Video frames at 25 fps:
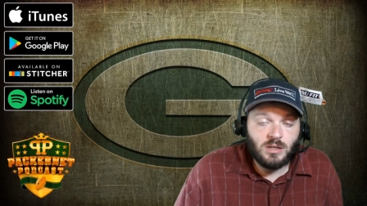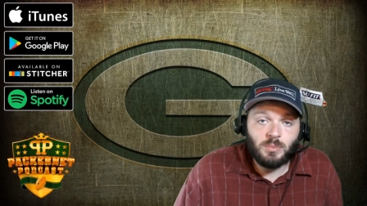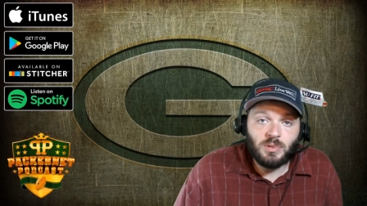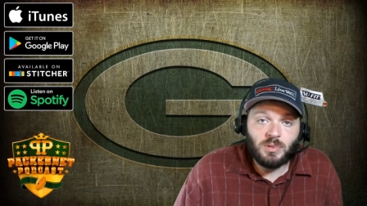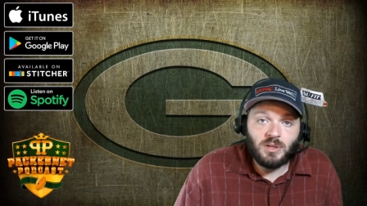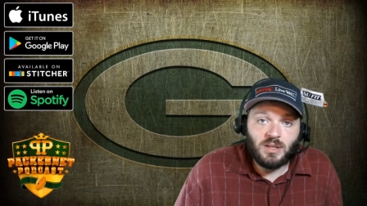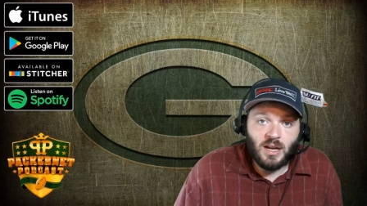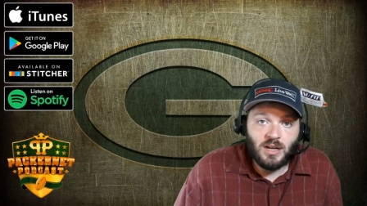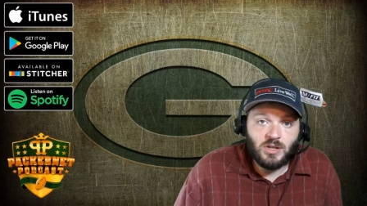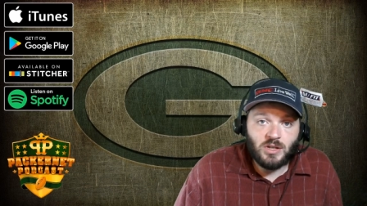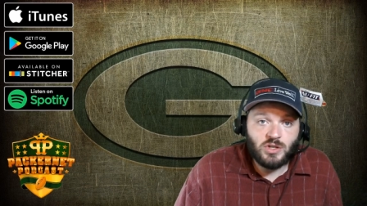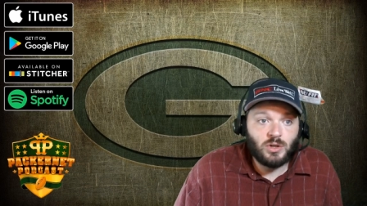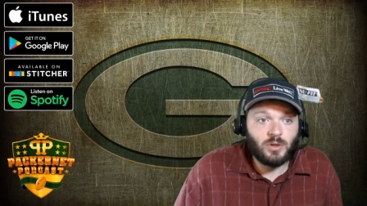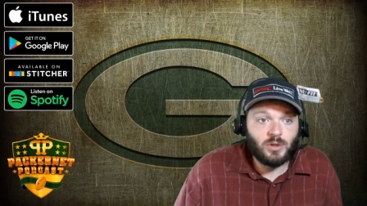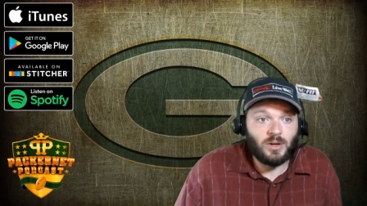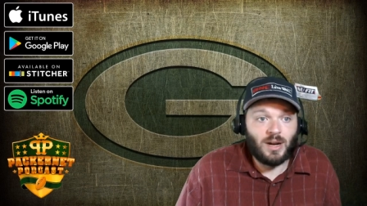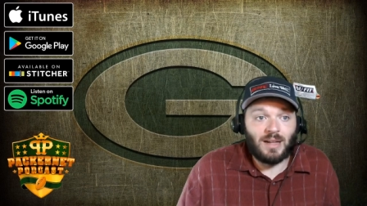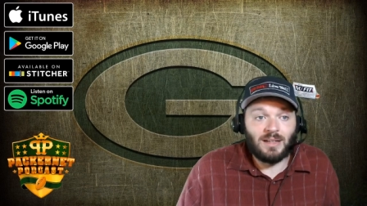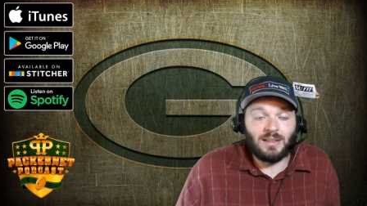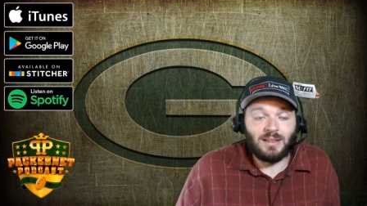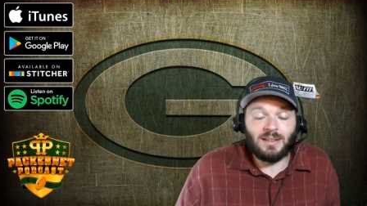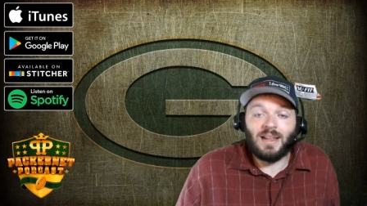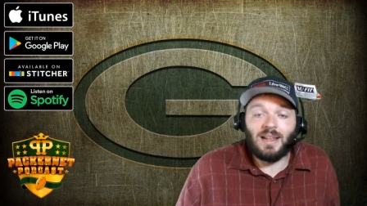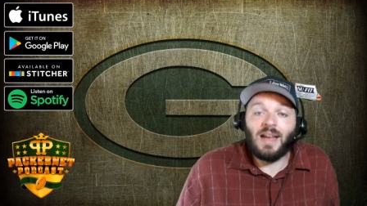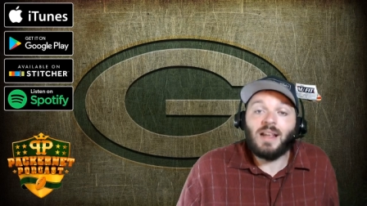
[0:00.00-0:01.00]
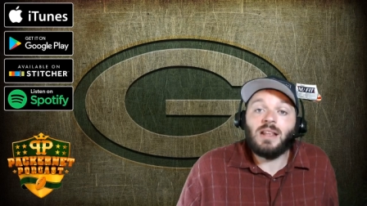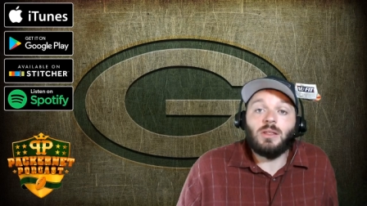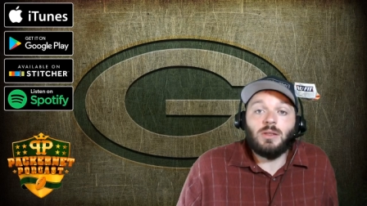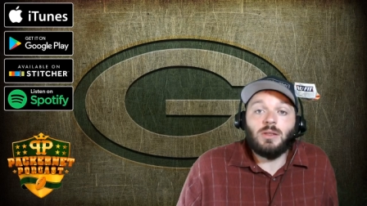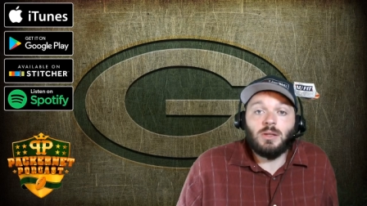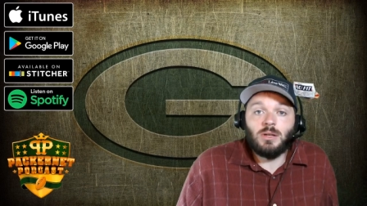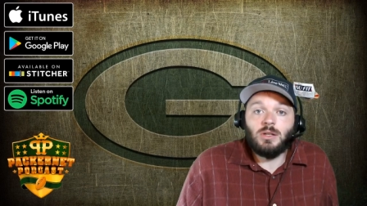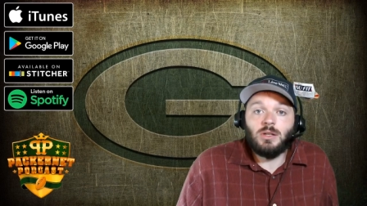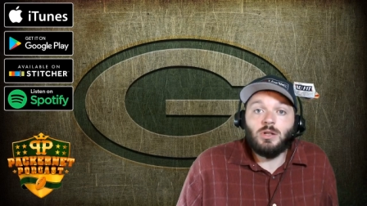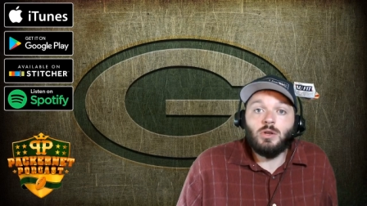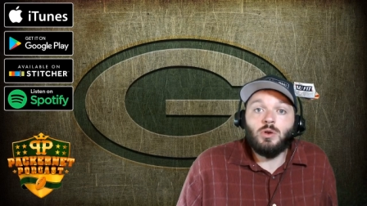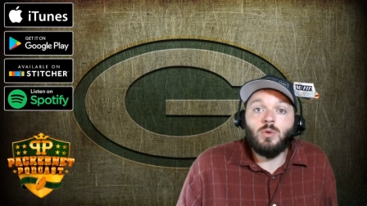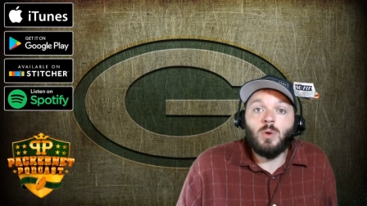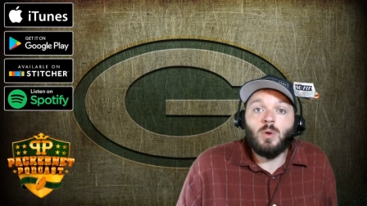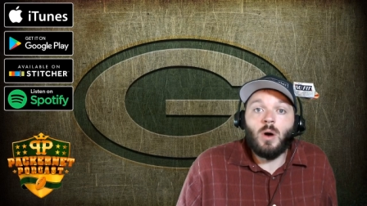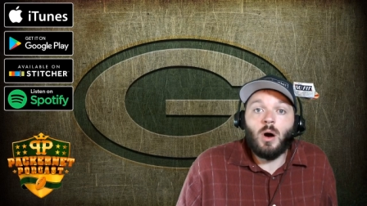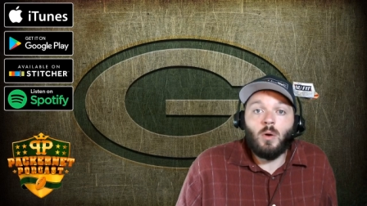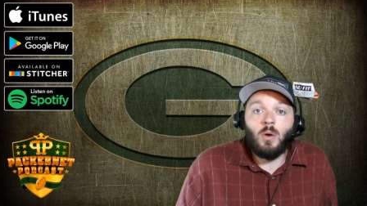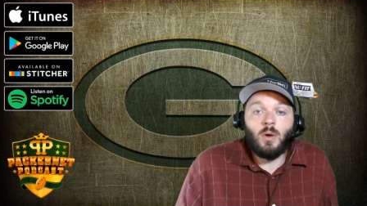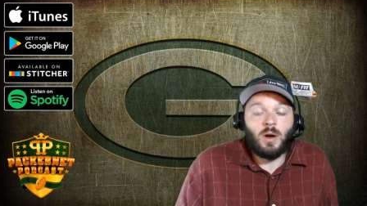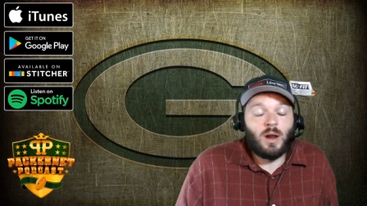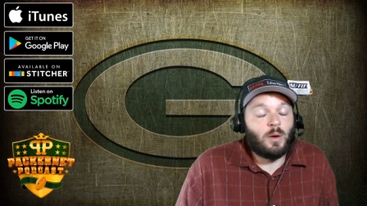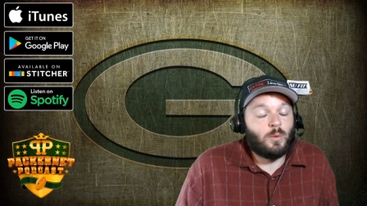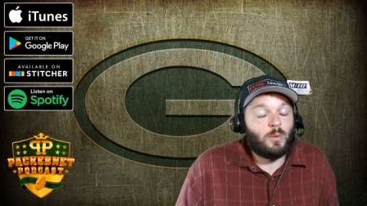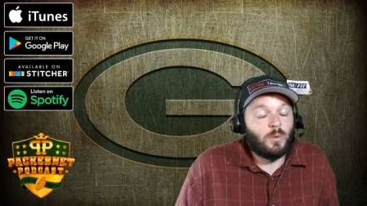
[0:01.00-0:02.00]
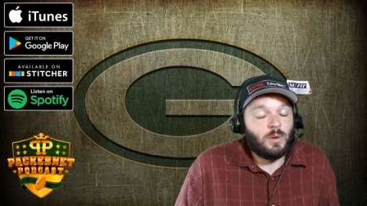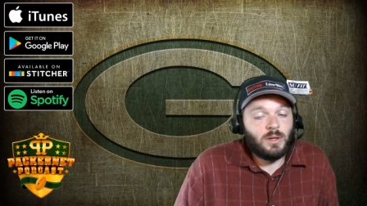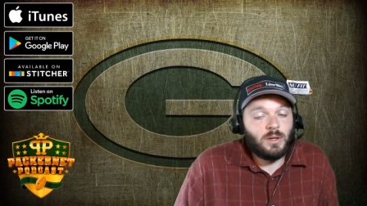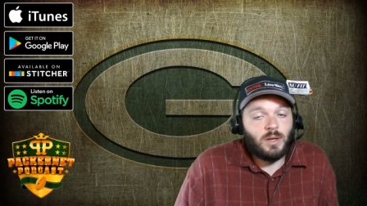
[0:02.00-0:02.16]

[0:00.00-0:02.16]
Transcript: the potential, and I like the duo, and I really